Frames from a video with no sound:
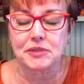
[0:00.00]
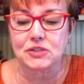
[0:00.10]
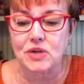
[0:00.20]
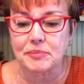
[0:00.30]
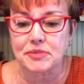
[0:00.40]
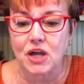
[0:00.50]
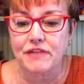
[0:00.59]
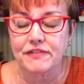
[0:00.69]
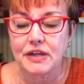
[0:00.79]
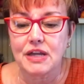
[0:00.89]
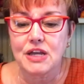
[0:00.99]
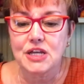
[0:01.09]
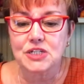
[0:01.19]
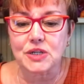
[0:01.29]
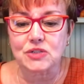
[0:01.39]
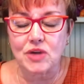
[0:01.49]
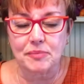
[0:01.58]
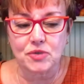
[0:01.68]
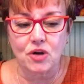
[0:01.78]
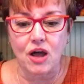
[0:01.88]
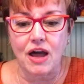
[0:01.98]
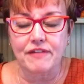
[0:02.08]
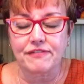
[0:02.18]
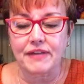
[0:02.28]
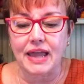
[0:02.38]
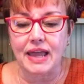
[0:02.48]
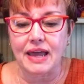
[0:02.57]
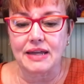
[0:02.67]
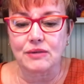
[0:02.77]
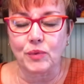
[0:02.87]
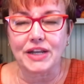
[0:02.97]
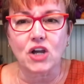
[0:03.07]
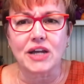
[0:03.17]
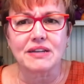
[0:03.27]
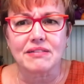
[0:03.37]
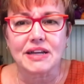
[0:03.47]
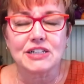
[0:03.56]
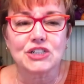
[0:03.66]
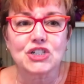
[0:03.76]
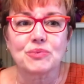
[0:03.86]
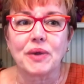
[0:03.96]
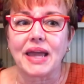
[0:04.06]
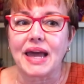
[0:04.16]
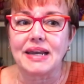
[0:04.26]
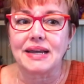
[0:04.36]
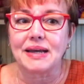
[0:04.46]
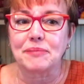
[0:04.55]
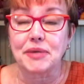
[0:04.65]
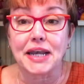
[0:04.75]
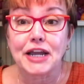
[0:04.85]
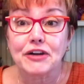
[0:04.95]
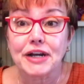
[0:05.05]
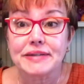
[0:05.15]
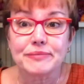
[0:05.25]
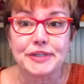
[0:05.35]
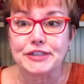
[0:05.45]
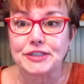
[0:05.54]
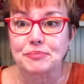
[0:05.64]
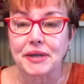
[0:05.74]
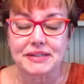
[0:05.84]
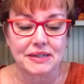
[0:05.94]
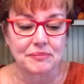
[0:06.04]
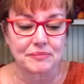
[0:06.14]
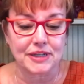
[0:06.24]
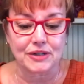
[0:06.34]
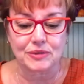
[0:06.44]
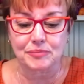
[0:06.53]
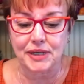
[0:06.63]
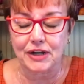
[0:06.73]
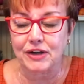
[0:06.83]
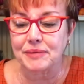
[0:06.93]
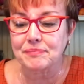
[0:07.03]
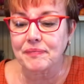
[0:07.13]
dropped off. So I dropped her off, and we had gone to lunch. We had Panera. We had just picked up, you know, Panera,